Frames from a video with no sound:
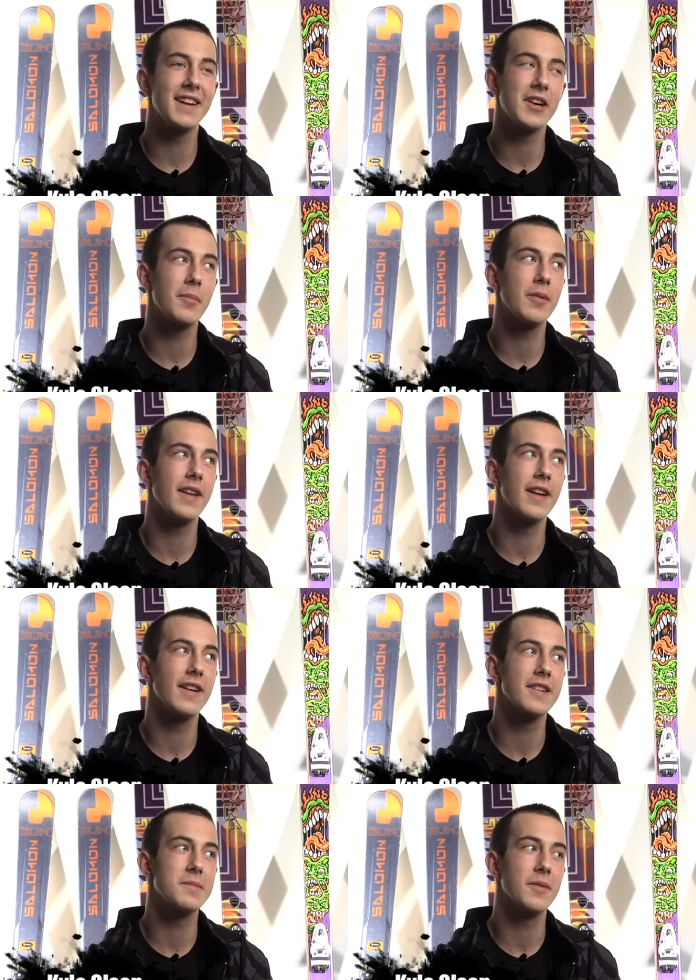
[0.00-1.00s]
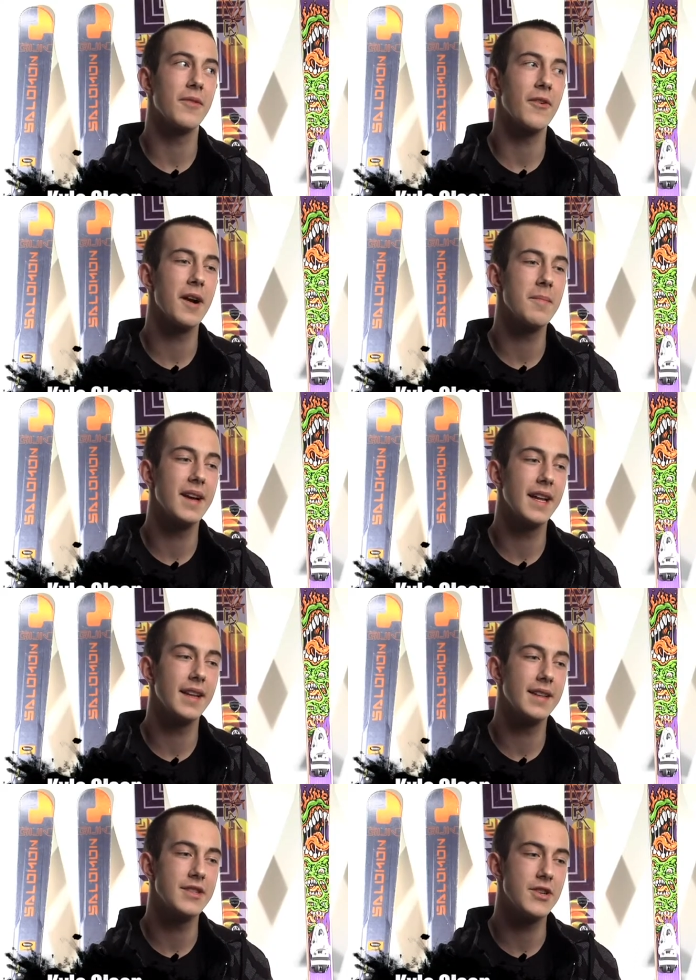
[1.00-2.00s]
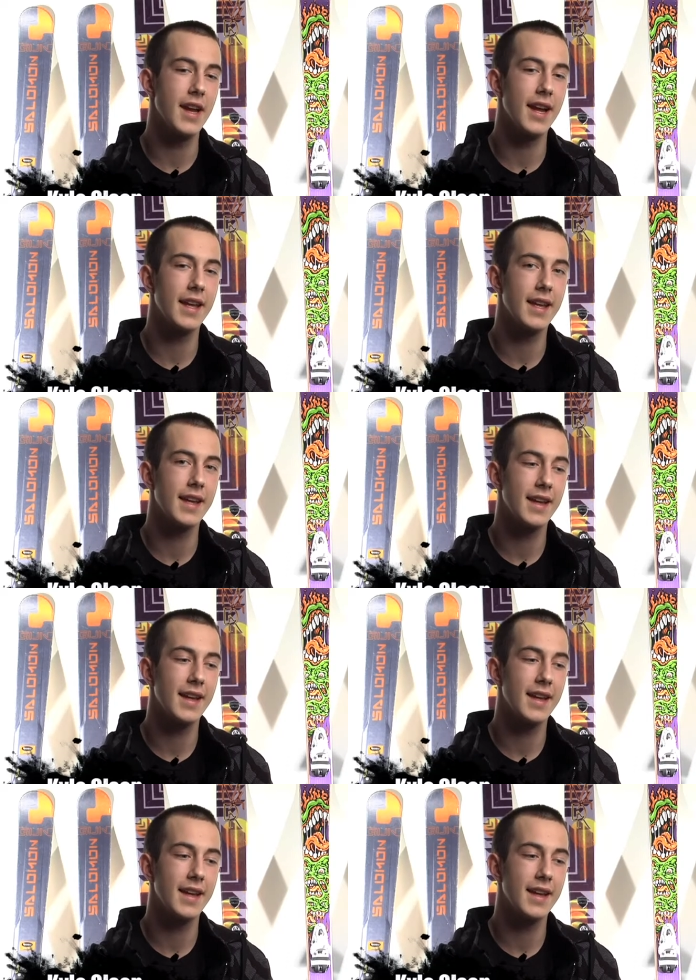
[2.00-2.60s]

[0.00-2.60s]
a couple years before I met Jake,